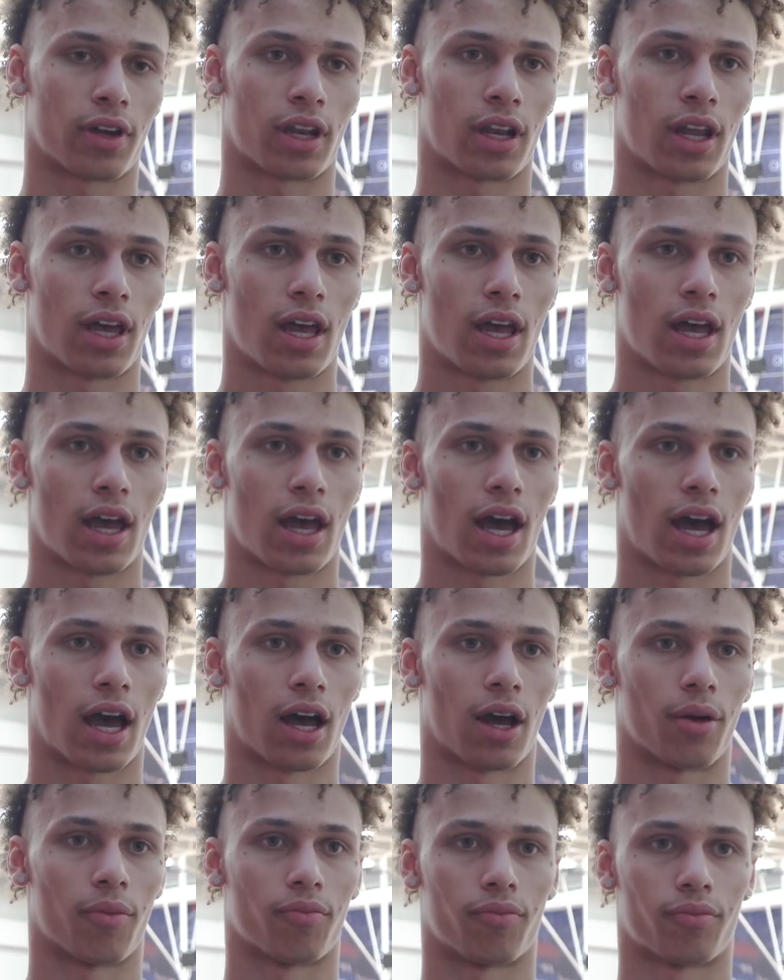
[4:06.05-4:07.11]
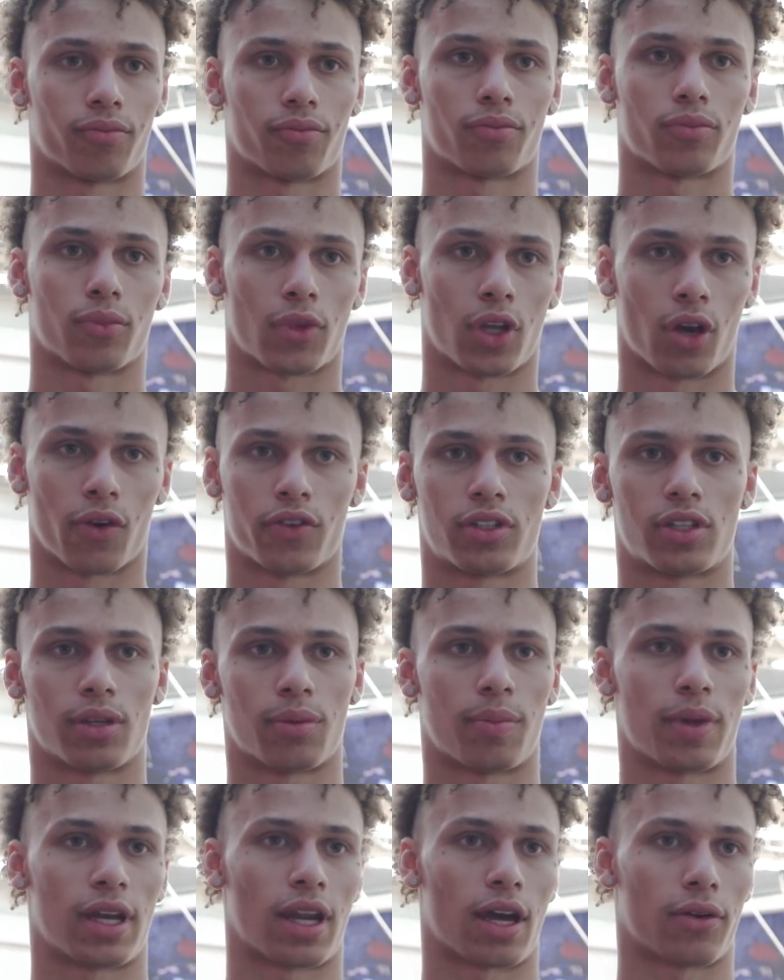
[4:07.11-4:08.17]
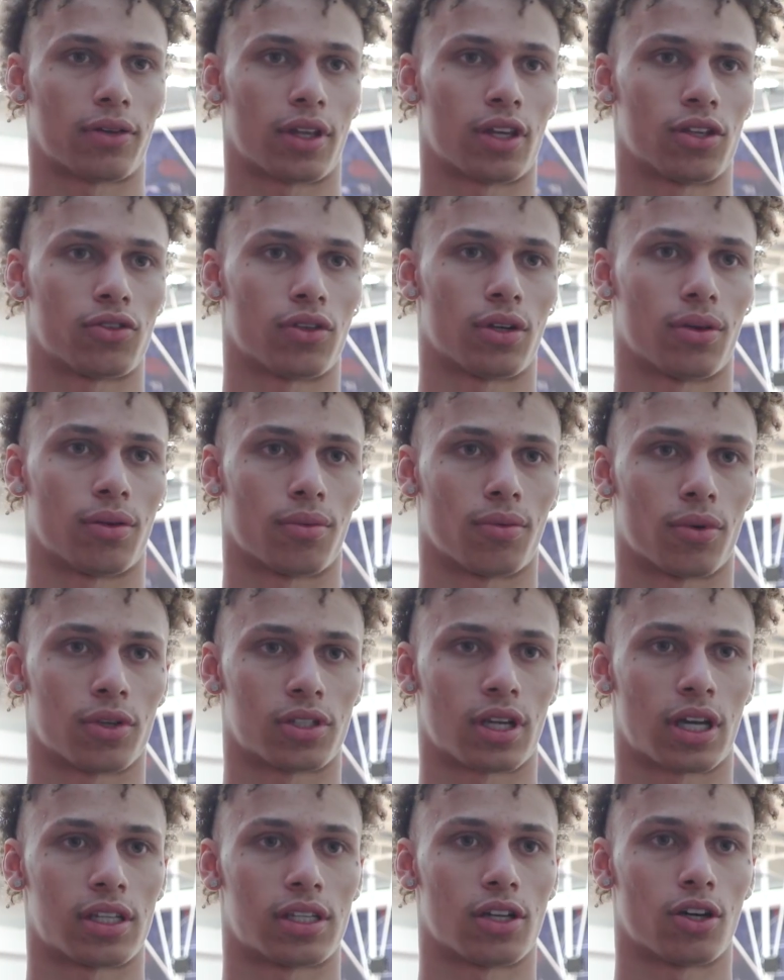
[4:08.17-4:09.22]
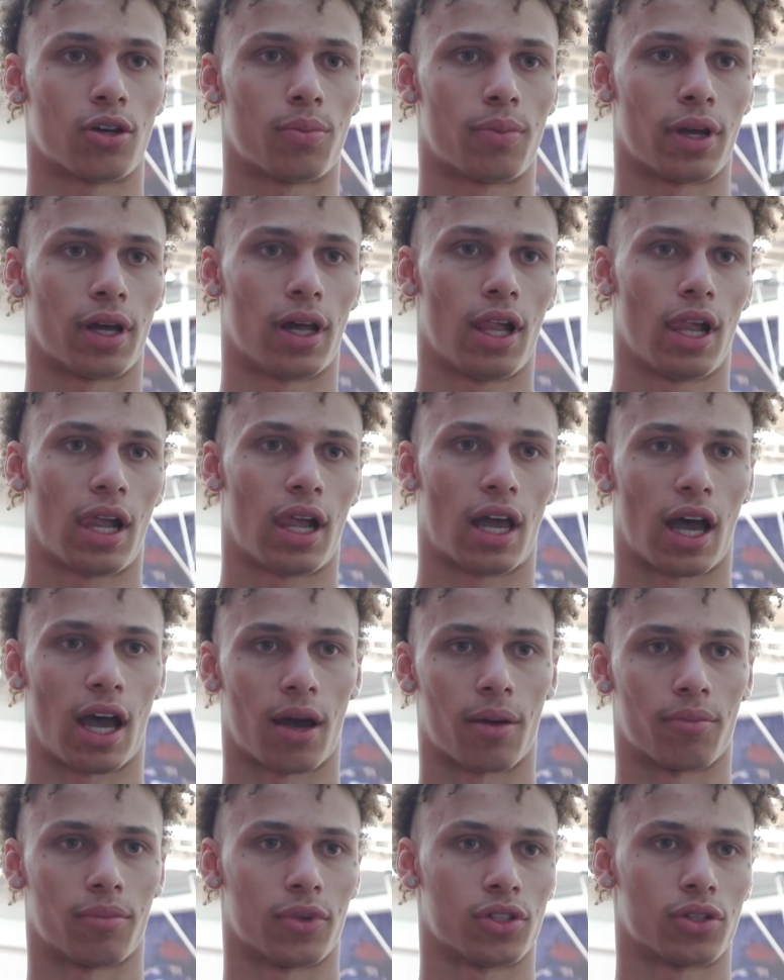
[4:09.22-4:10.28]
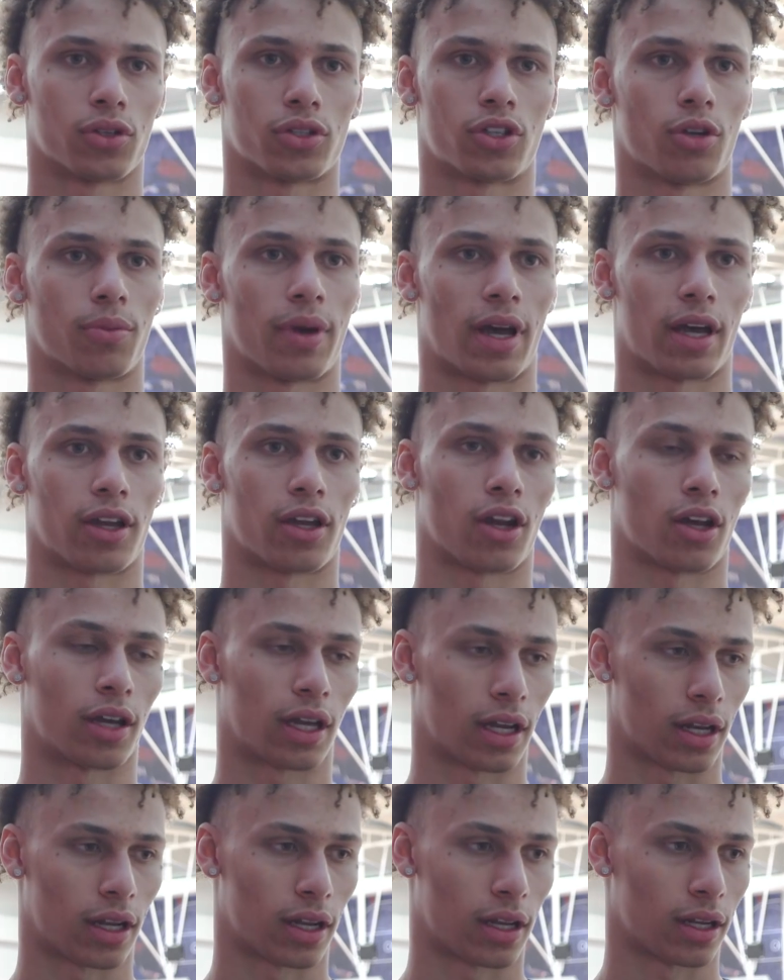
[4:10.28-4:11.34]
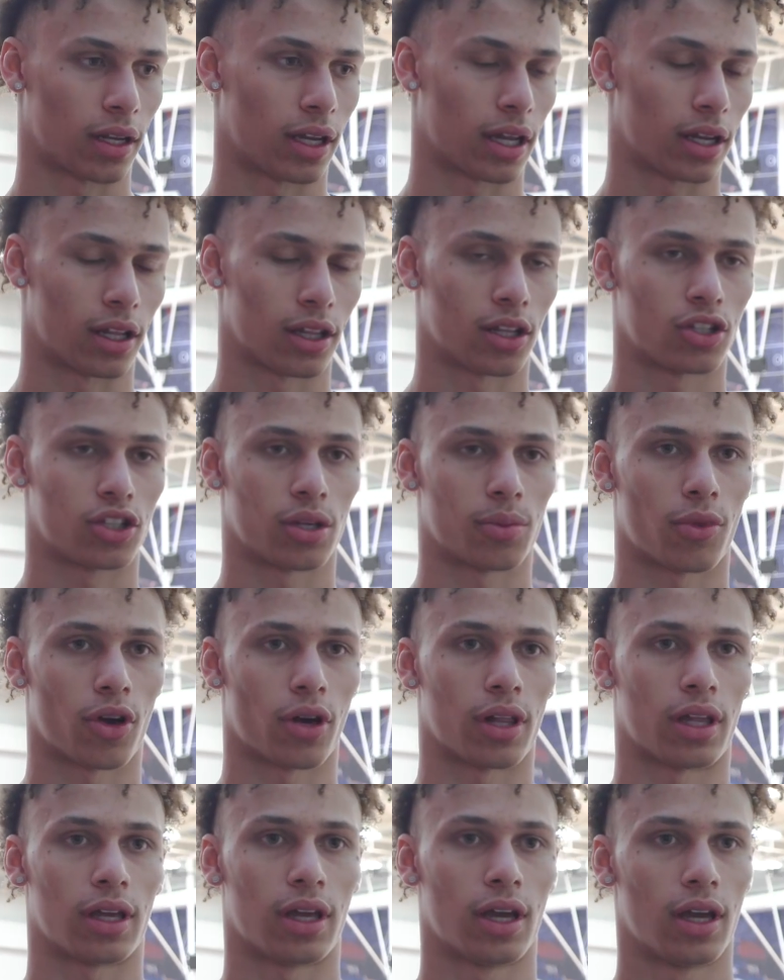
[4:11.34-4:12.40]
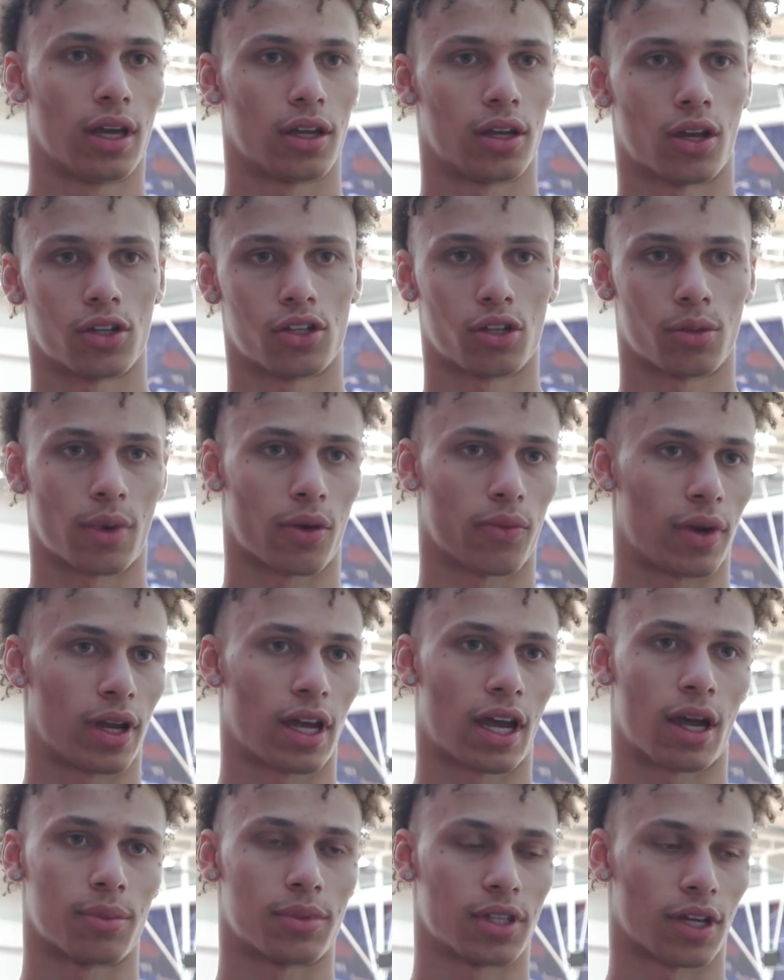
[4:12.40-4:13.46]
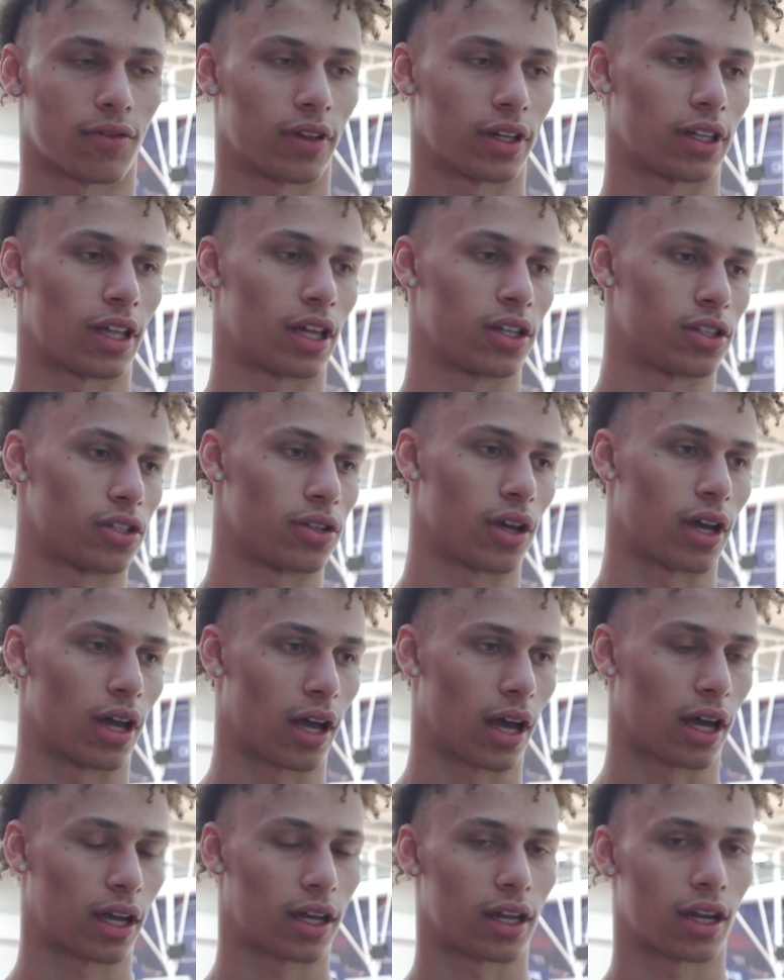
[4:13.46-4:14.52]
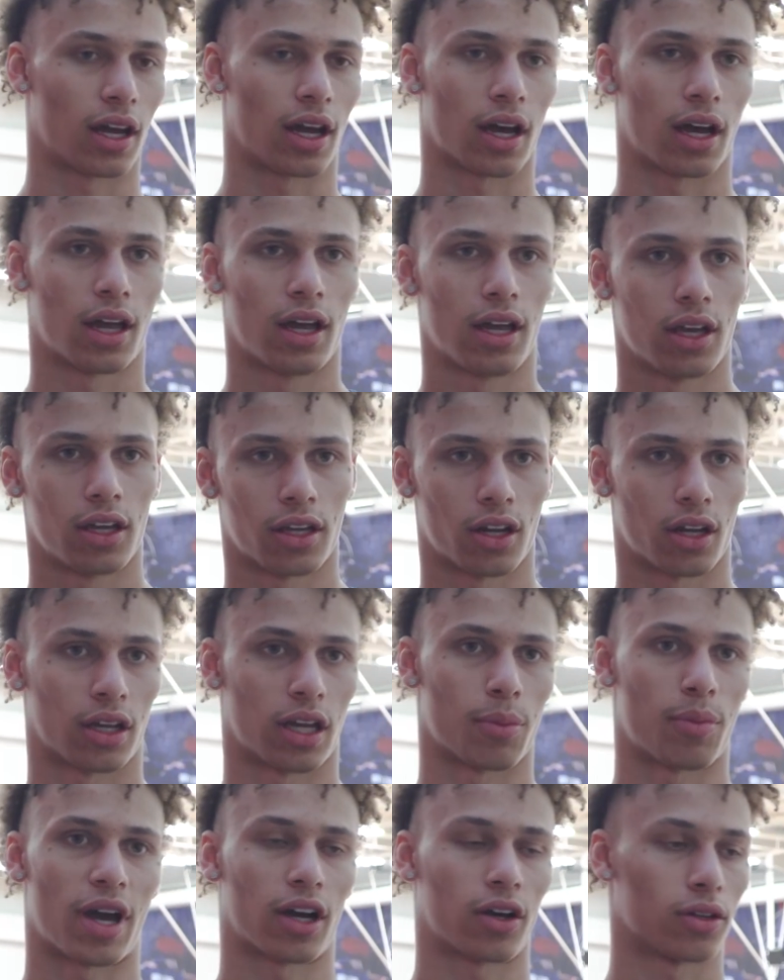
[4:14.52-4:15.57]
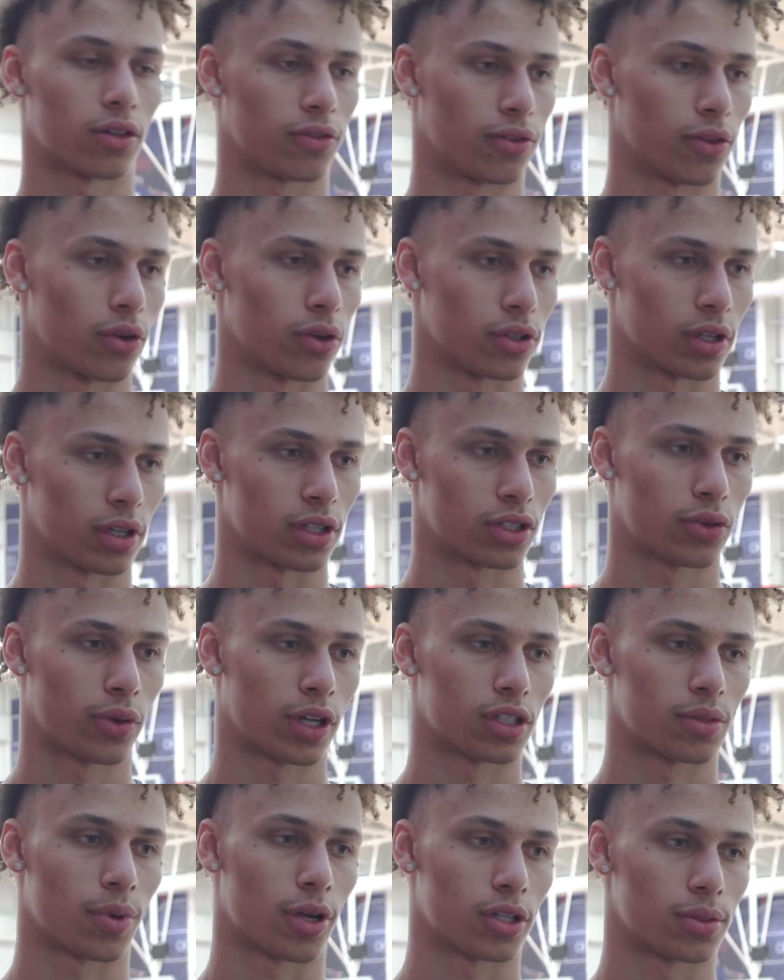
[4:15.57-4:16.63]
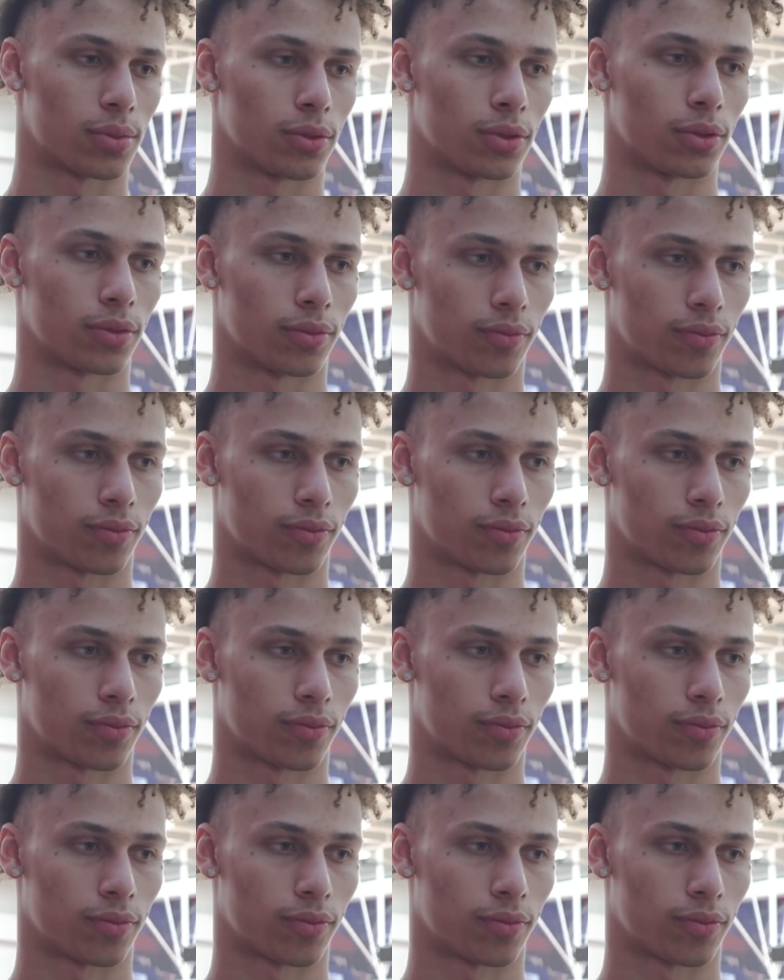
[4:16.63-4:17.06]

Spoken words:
And, you know, obviously being out with injury wasn't ideal, but it was also about, you know, getting in the gym early, you know, doing my rehab, stuff like that, just so I can, you know, get back on the floor as quick as possible.